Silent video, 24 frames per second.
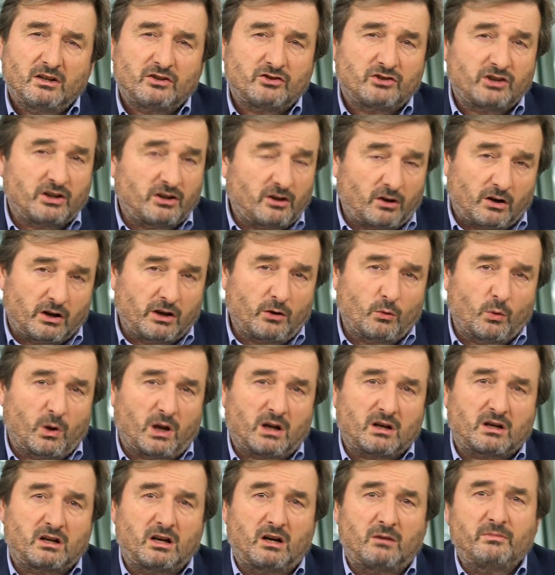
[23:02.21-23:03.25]
generally
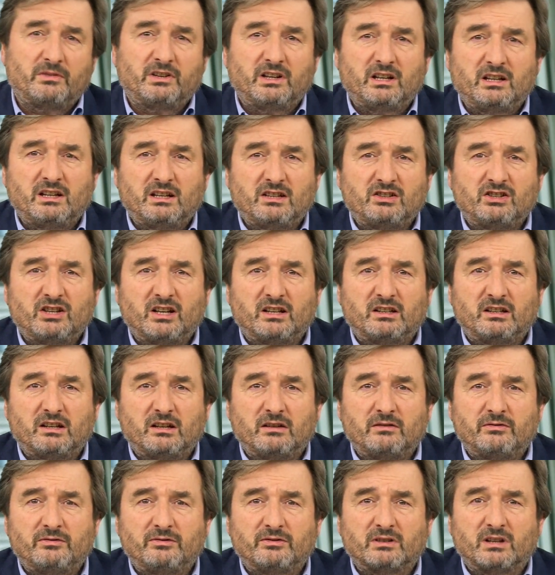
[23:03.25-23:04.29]
welcome the
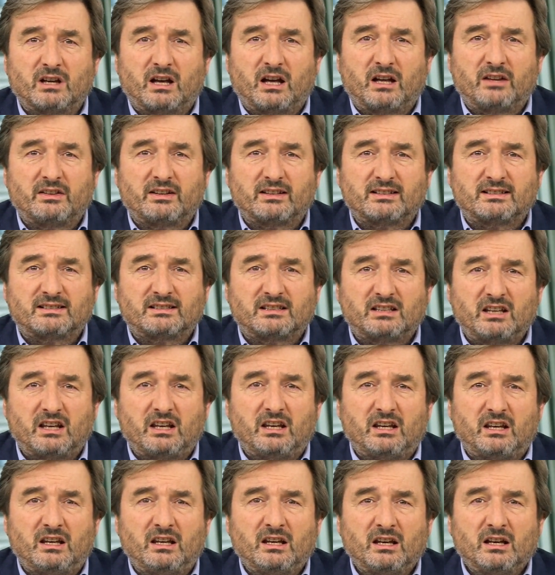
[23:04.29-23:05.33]
initiative and they
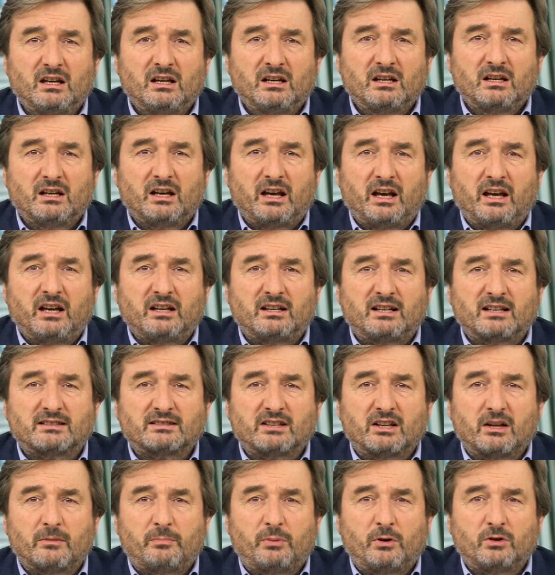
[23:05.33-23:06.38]
see it as
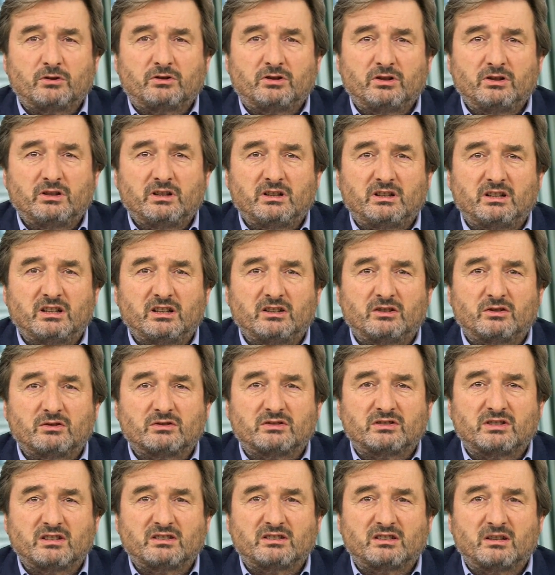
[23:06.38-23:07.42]
an opportunity to
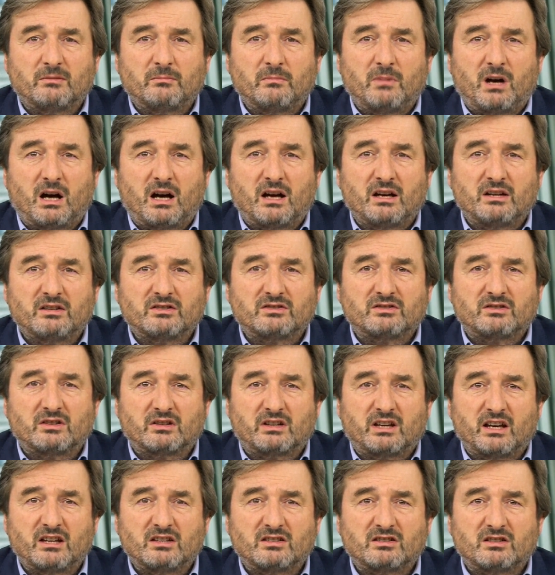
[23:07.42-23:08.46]
systemize the
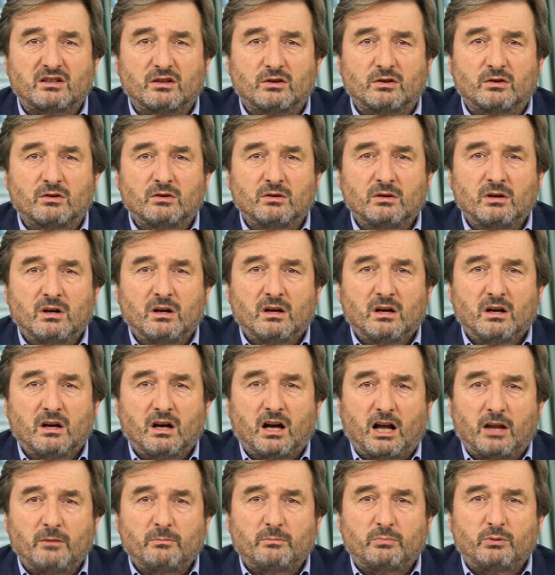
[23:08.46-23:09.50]
case law
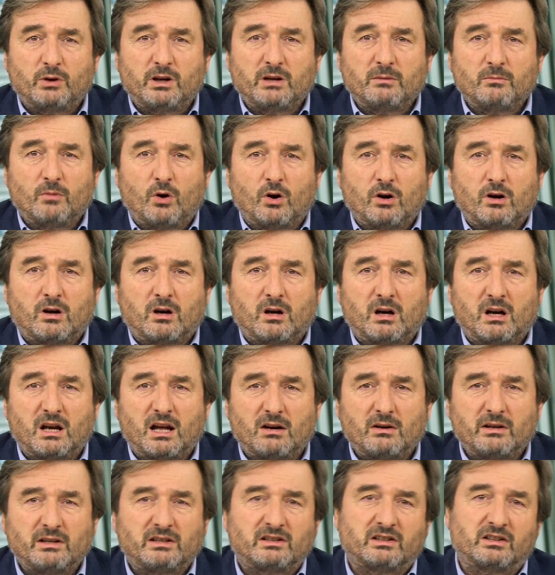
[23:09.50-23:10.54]
and bring more
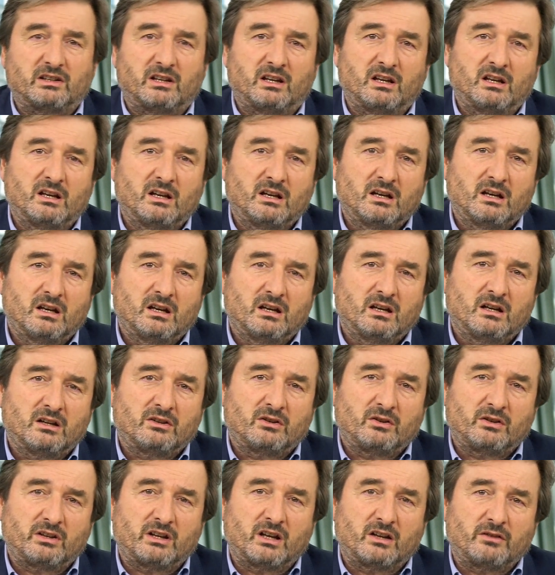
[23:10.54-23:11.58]
clarity
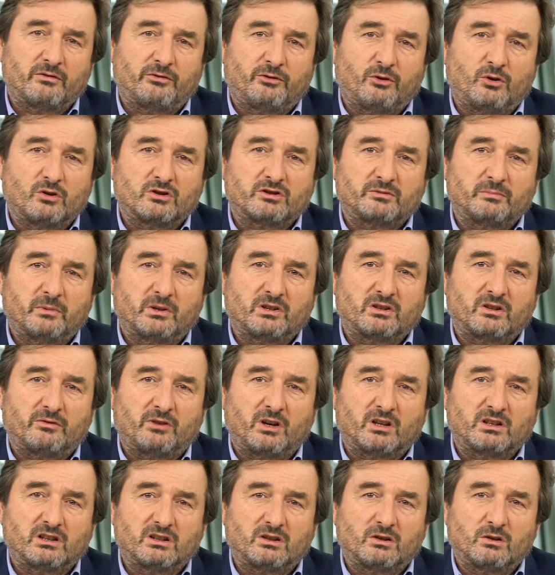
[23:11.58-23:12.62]
to the enforcement of
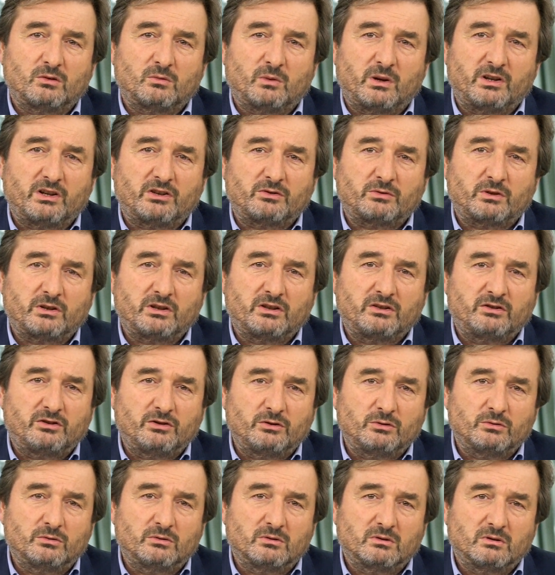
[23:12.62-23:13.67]
Article
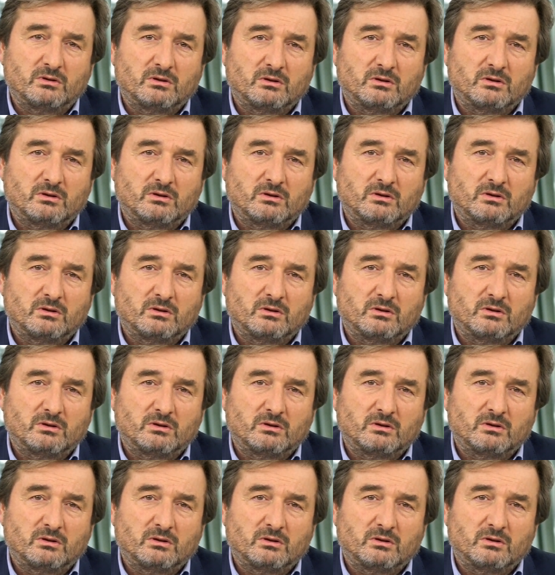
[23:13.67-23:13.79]
102